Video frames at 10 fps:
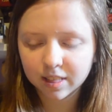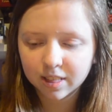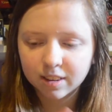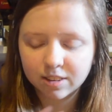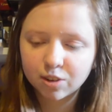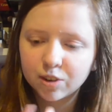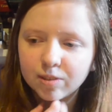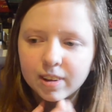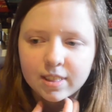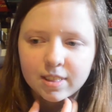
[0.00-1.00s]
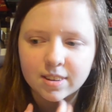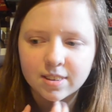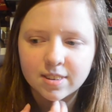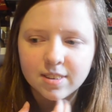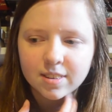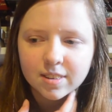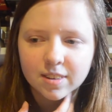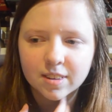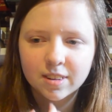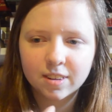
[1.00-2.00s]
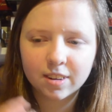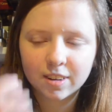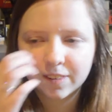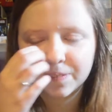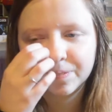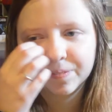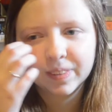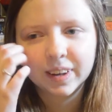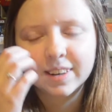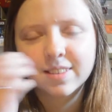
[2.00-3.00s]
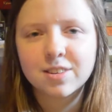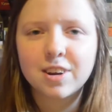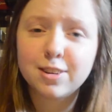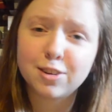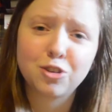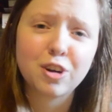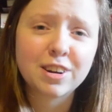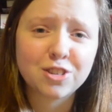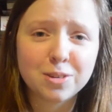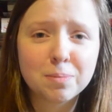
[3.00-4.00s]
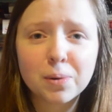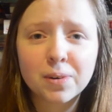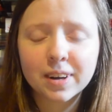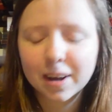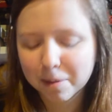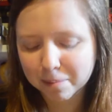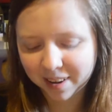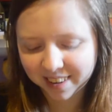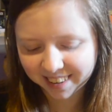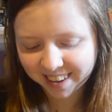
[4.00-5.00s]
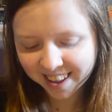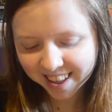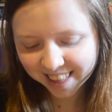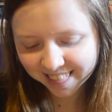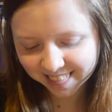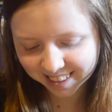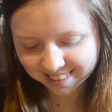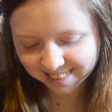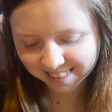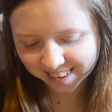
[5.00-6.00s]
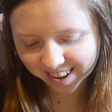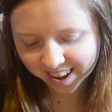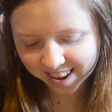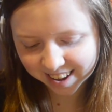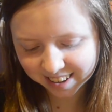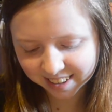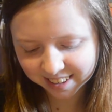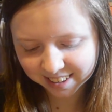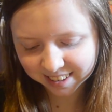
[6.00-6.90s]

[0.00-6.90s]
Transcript: there's sort of like this, like it's a trashy book, but there's a